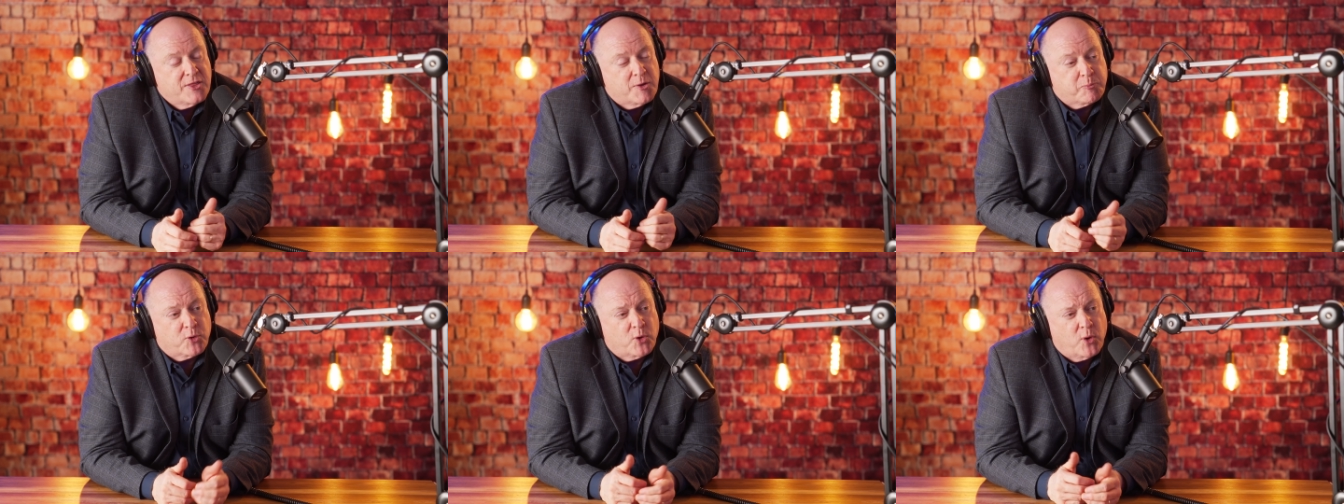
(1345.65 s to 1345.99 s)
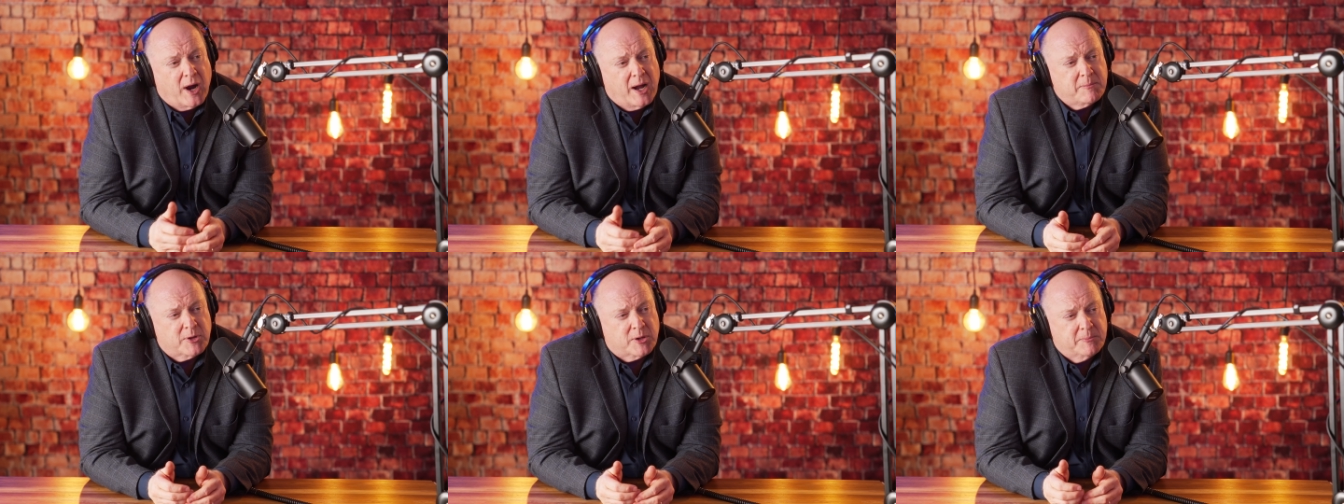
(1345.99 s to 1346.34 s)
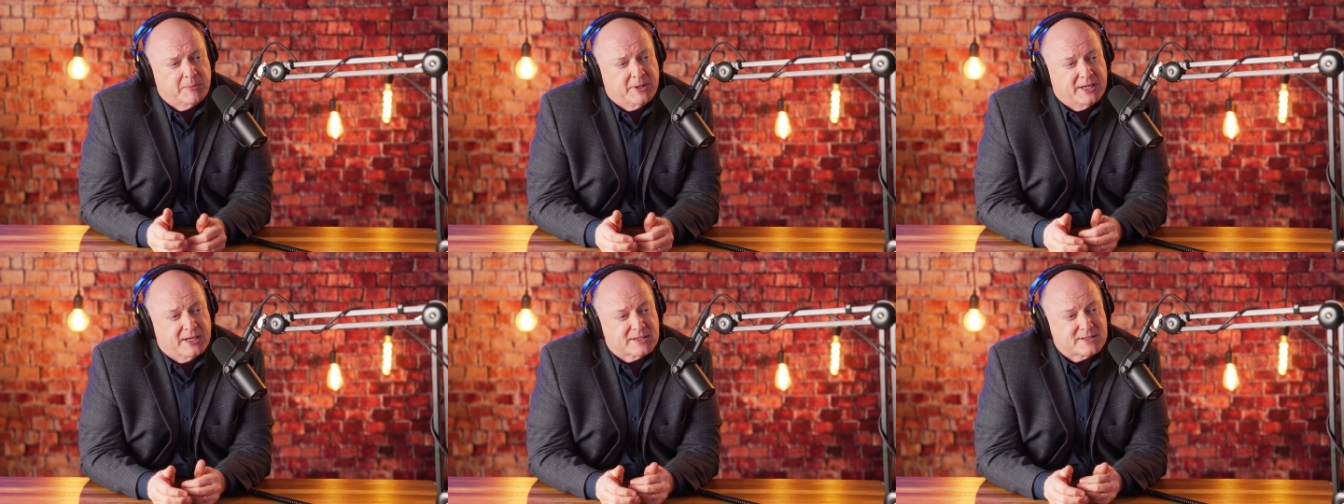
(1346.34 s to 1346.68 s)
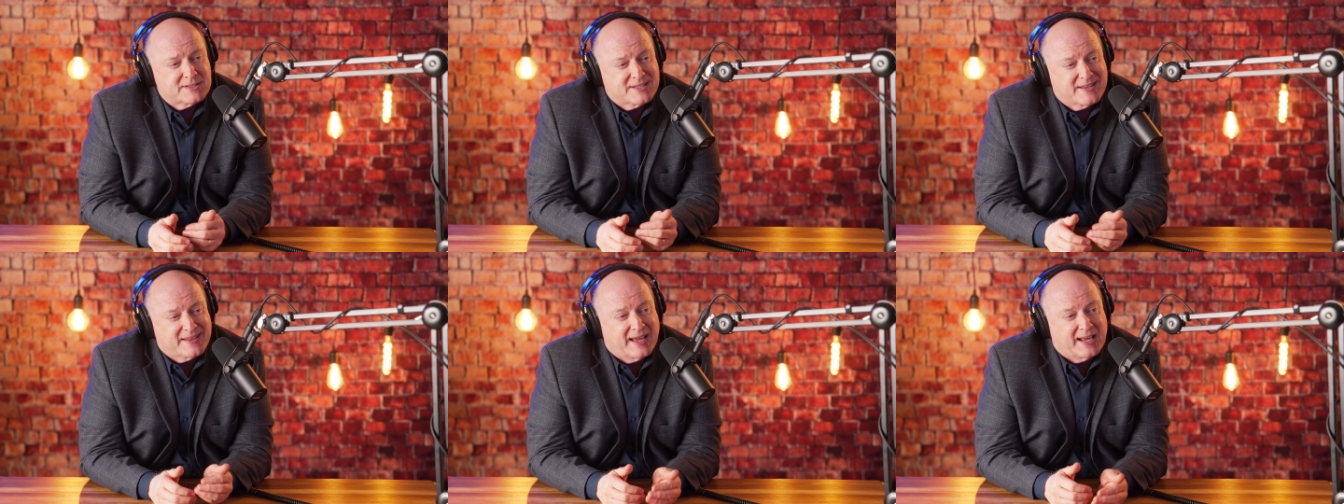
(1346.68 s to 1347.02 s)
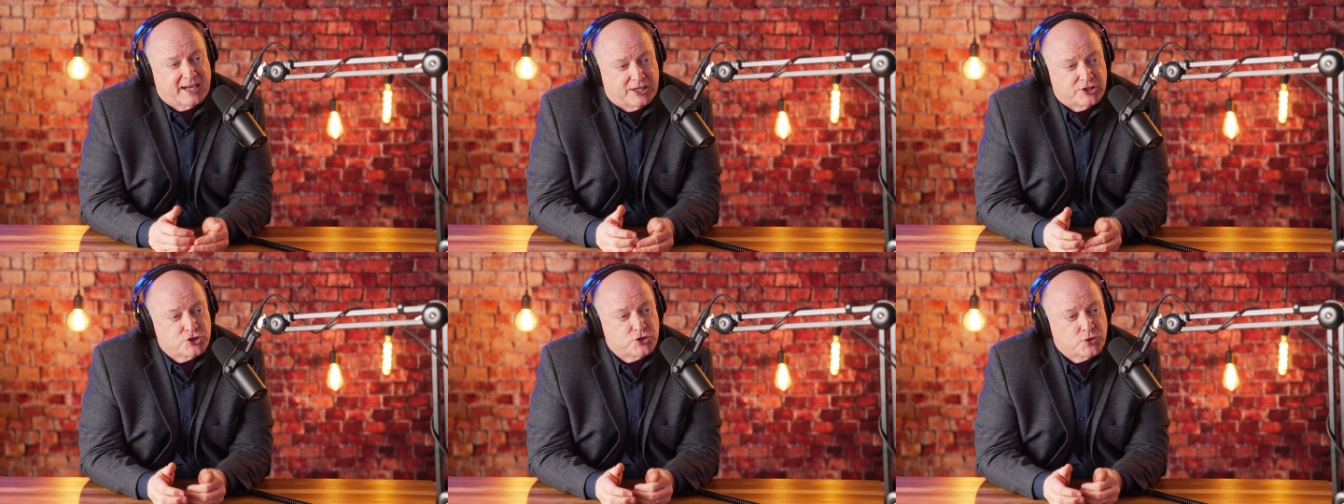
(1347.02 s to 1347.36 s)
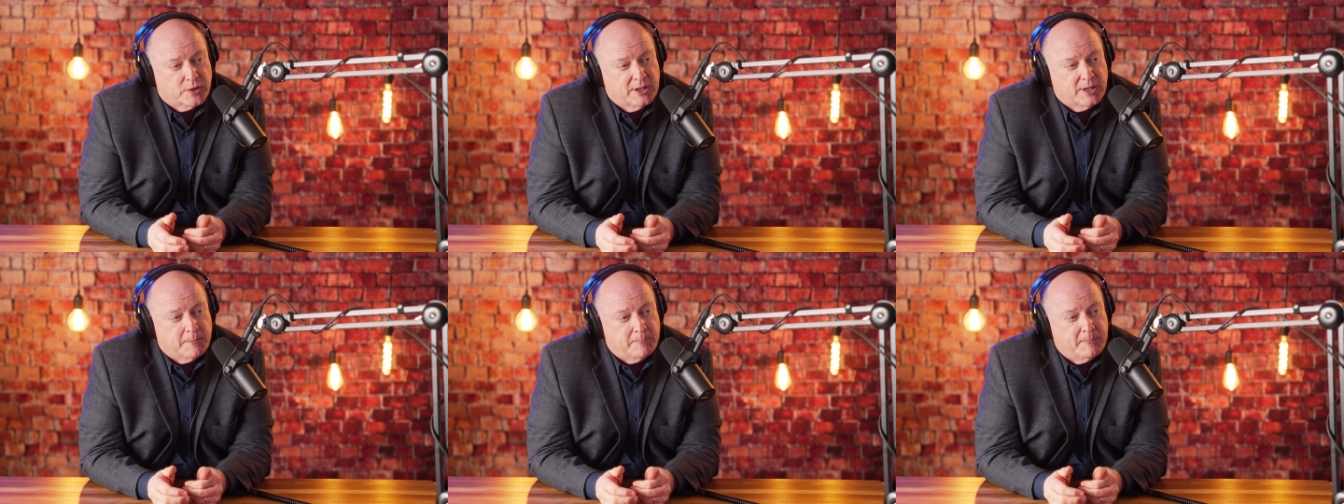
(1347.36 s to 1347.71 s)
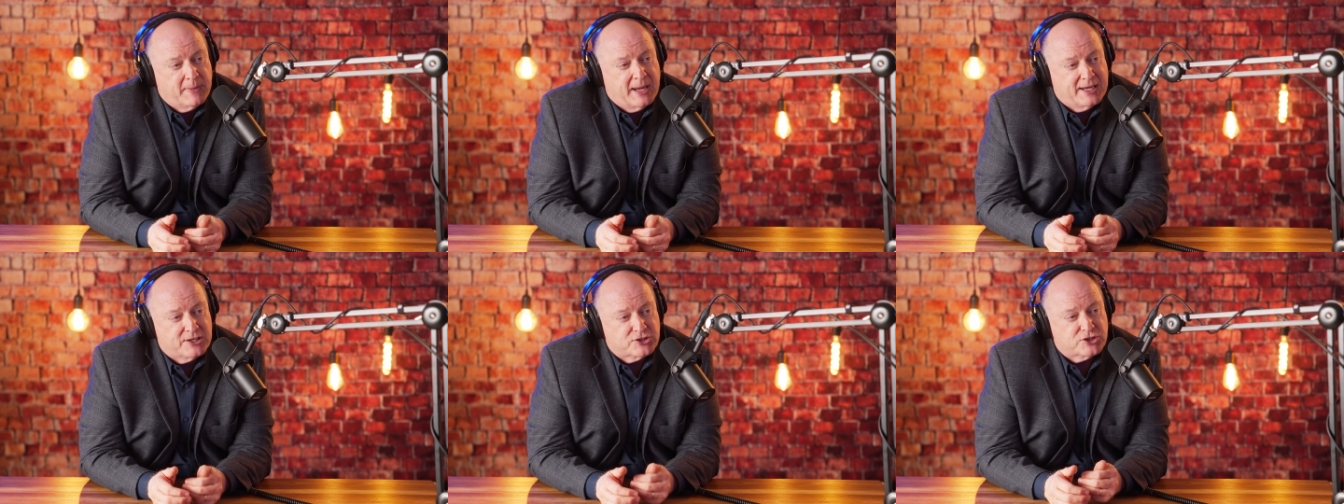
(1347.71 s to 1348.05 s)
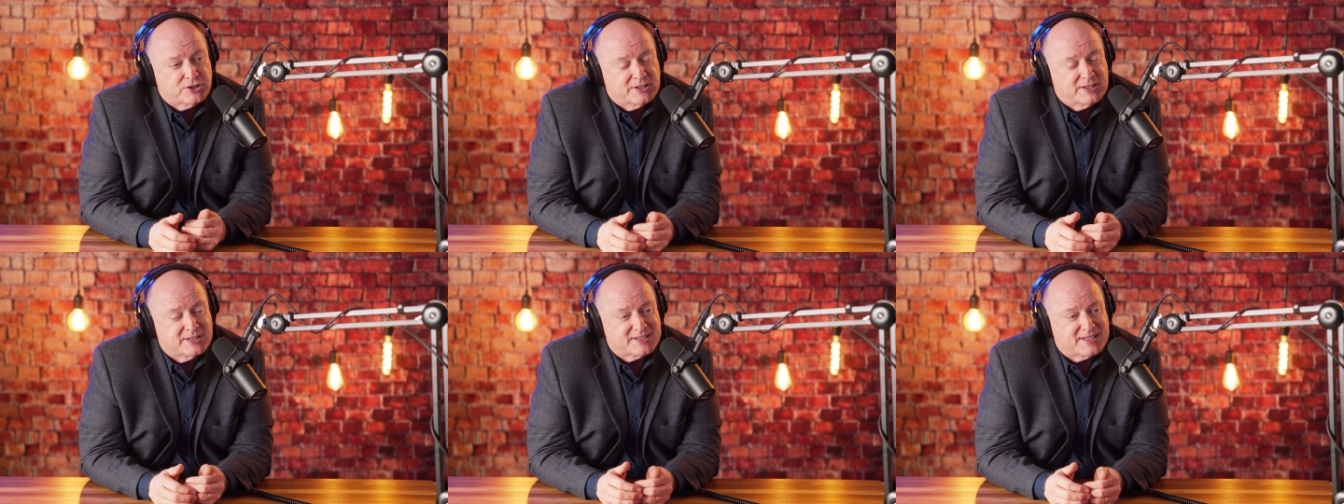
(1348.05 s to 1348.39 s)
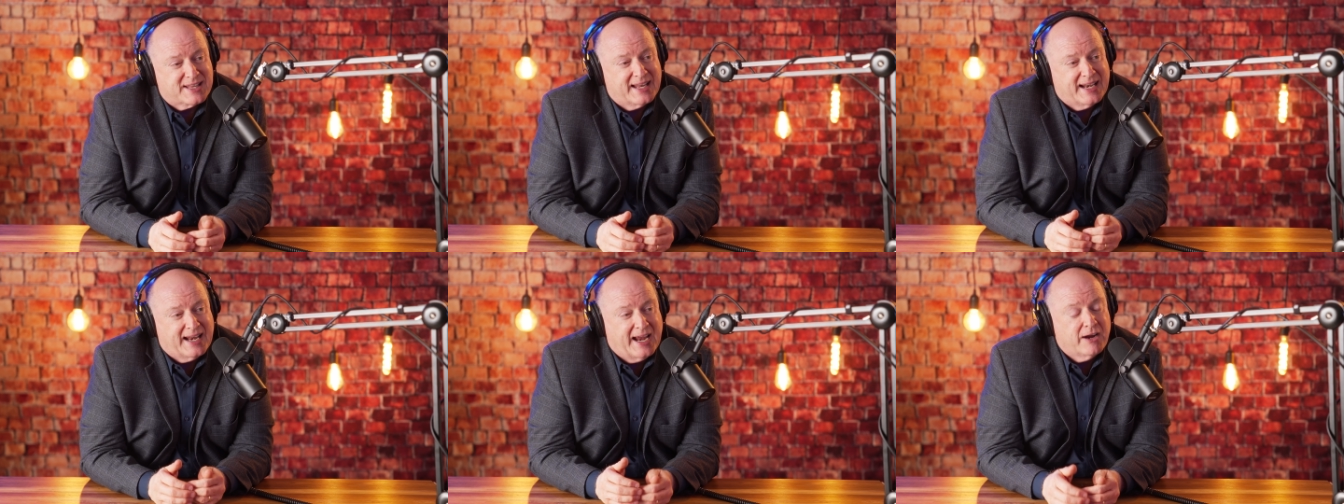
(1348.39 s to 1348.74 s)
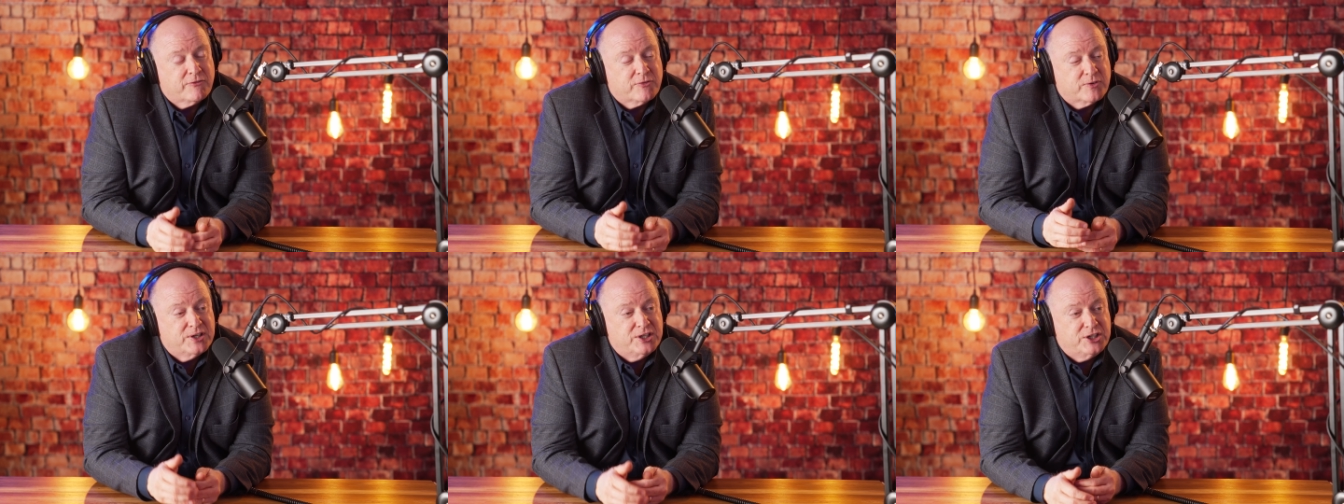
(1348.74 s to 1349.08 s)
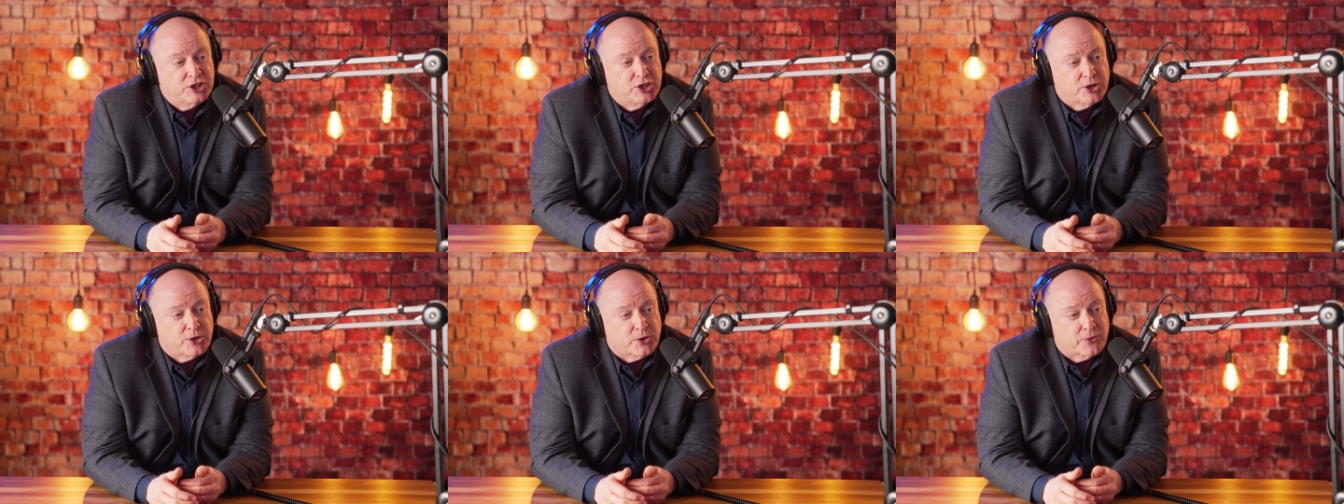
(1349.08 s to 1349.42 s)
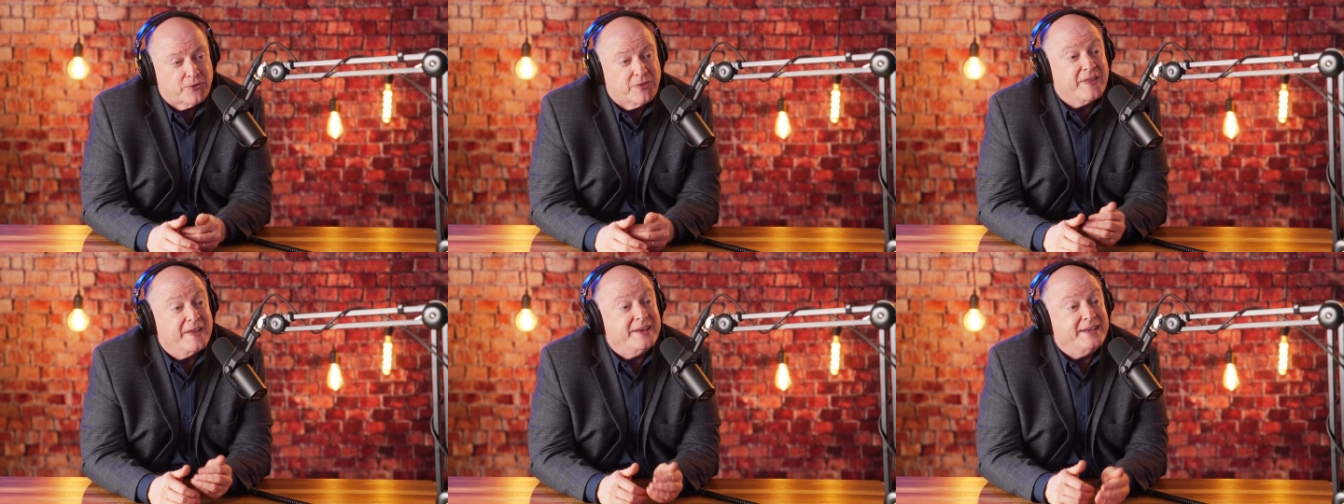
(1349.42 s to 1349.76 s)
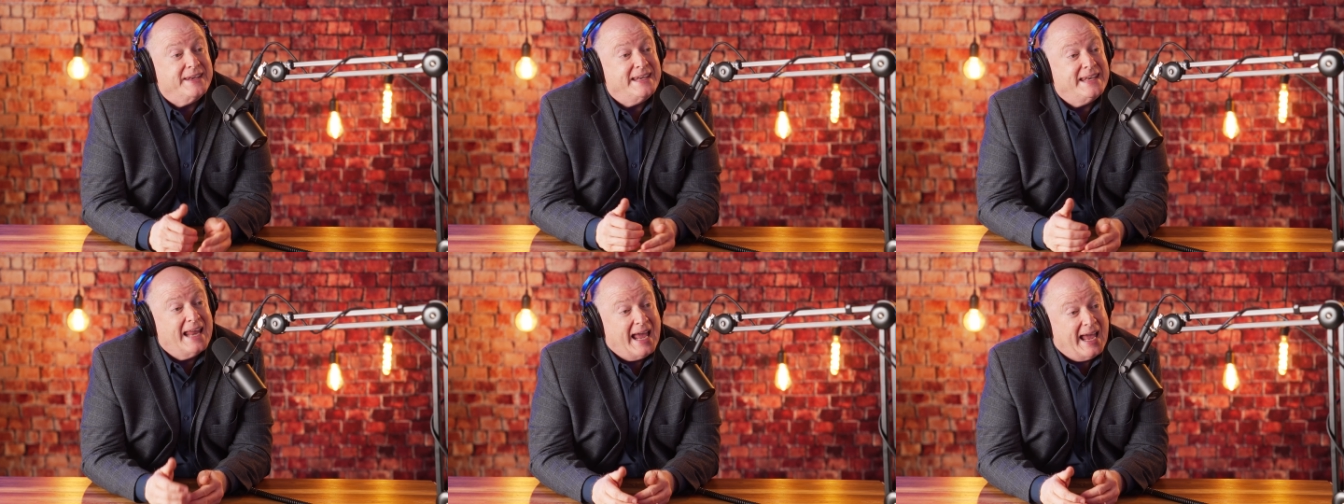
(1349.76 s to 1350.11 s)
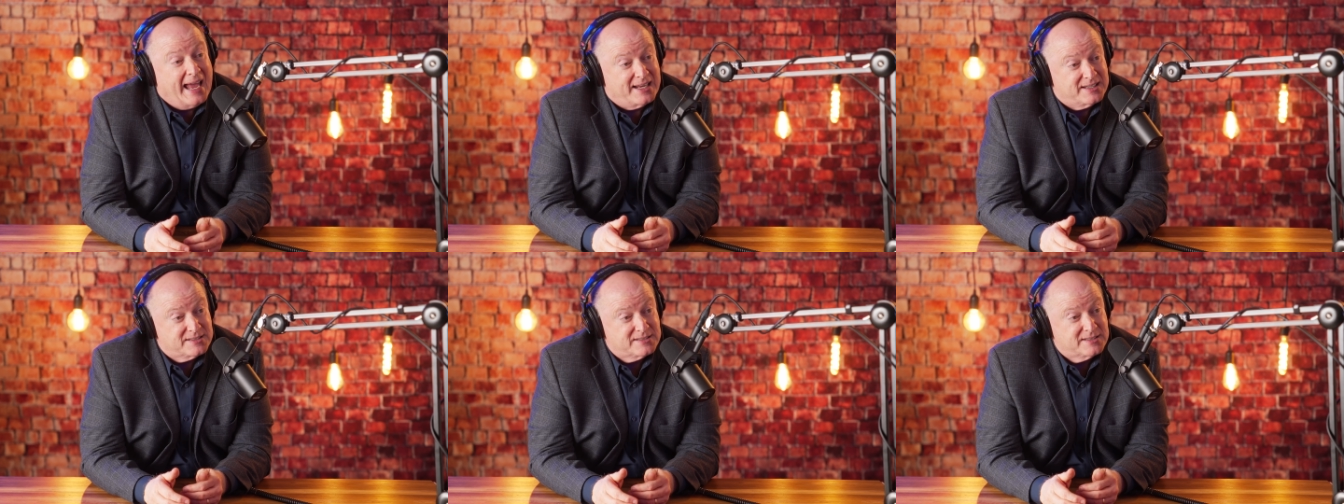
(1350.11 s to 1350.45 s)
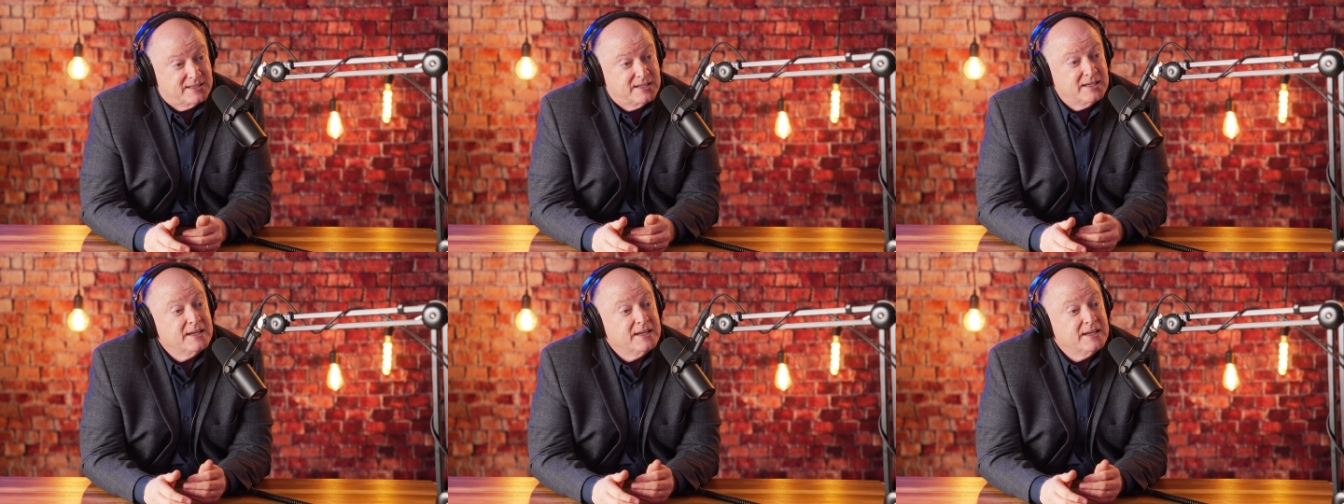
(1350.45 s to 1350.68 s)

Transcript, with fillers: The problem is that, as you can imagine, is that every year the net...